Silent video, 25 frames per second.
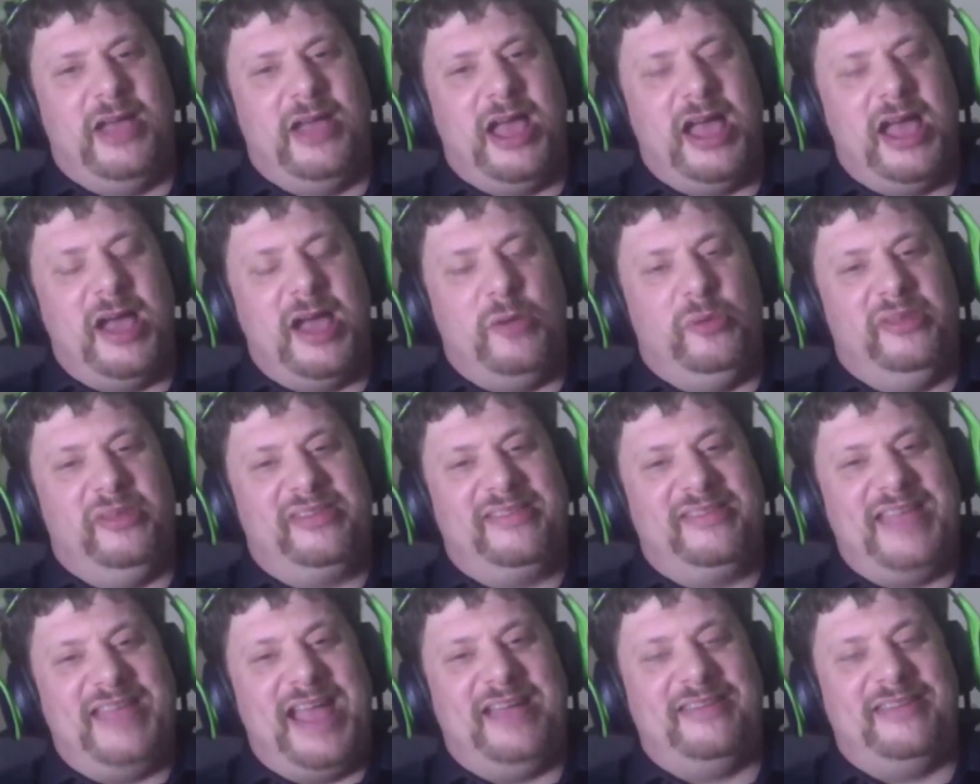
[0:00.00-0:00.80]
with
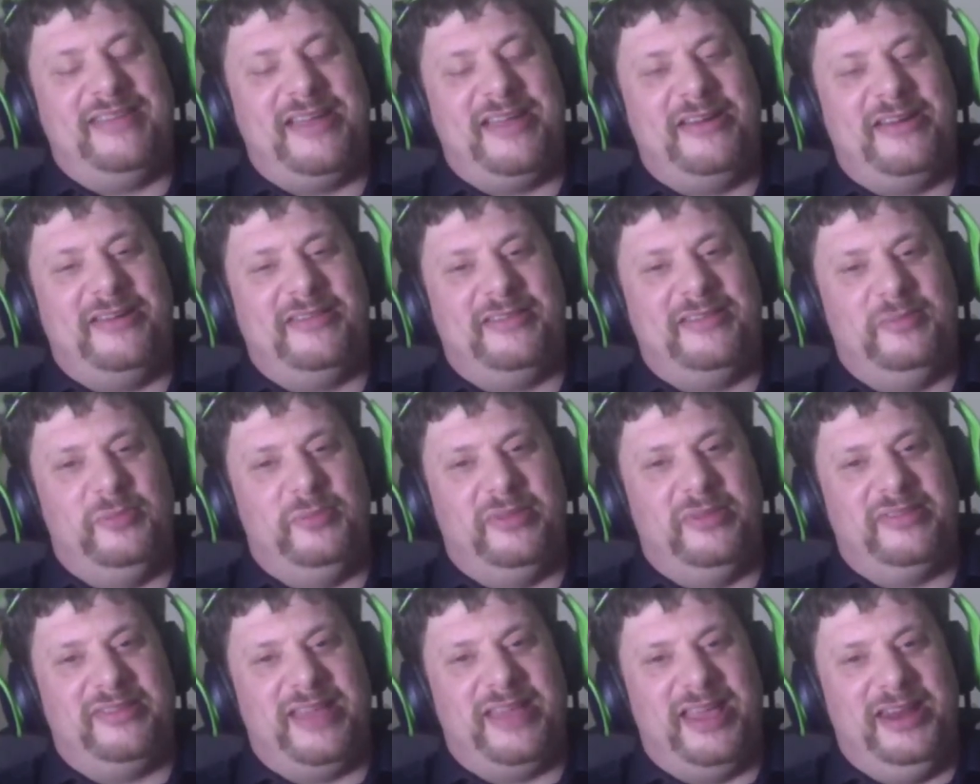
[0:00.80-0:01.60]
Snacks Harrison
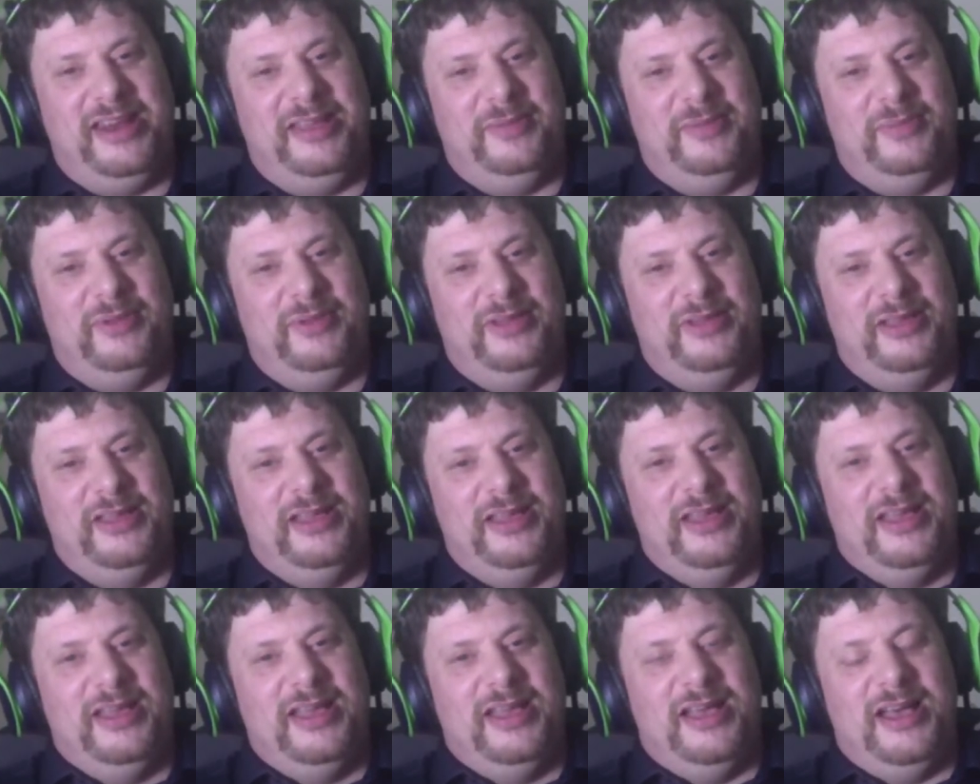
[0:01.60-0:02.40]
beside him.
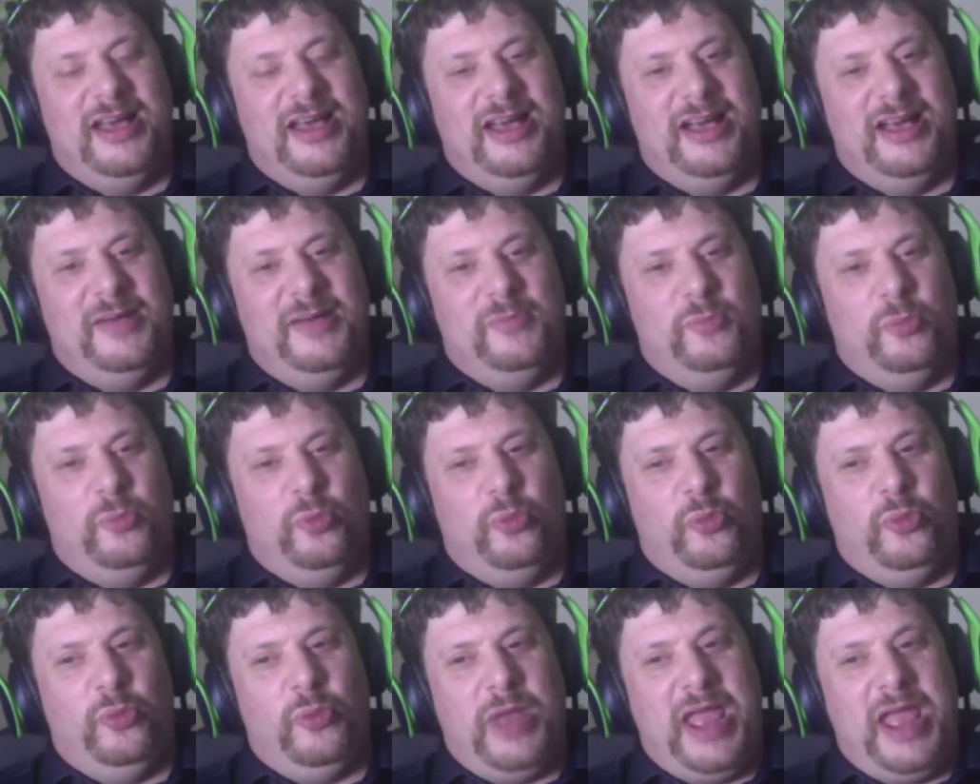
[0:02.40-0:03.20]

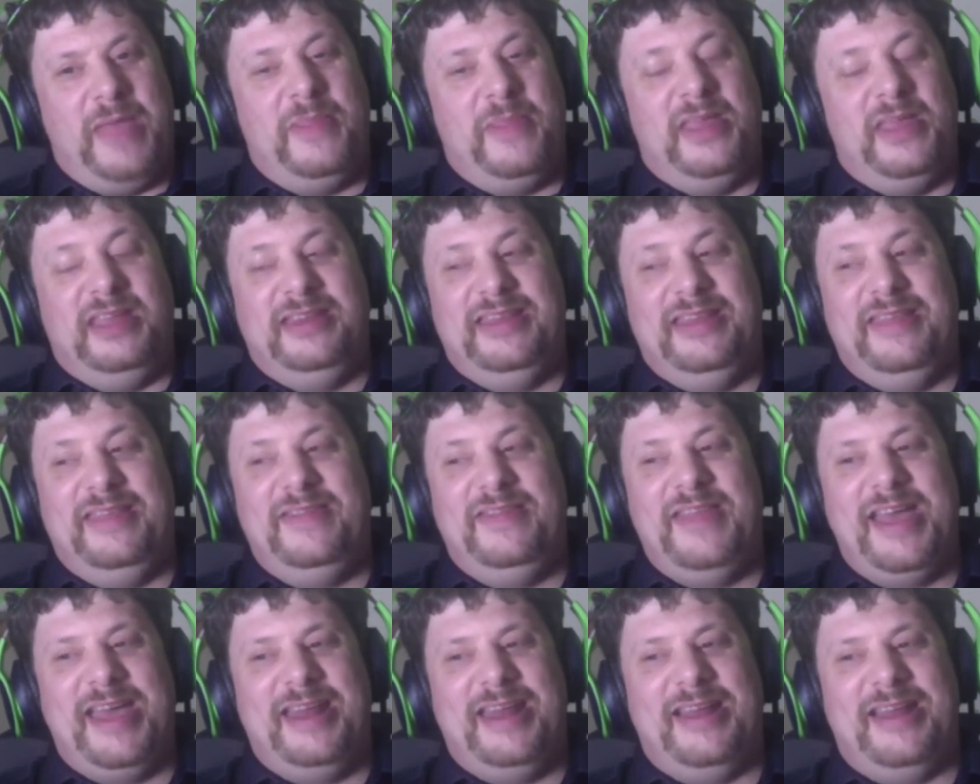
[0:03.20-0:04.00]
And they did
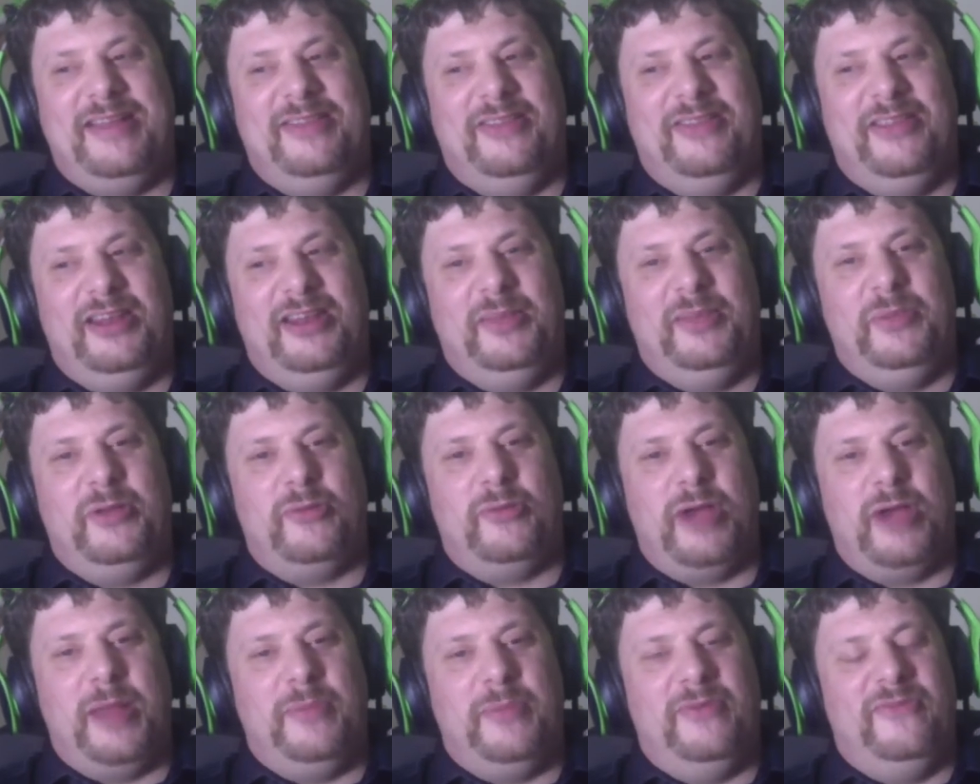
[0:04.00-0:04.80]
that a little bit
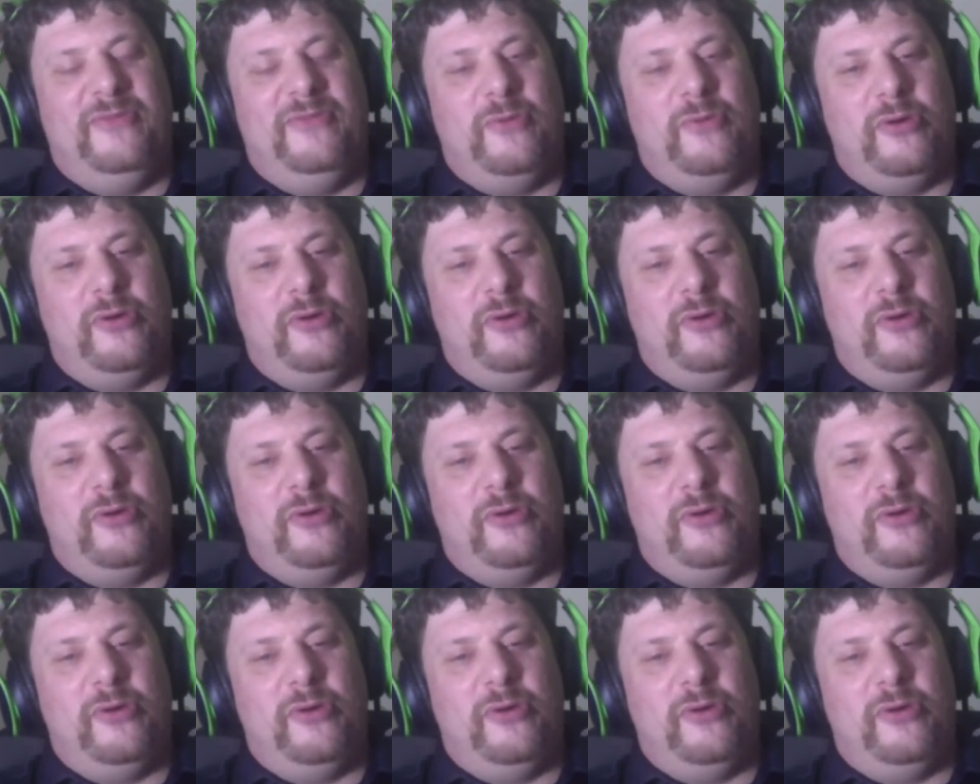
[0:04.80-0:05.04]
right before.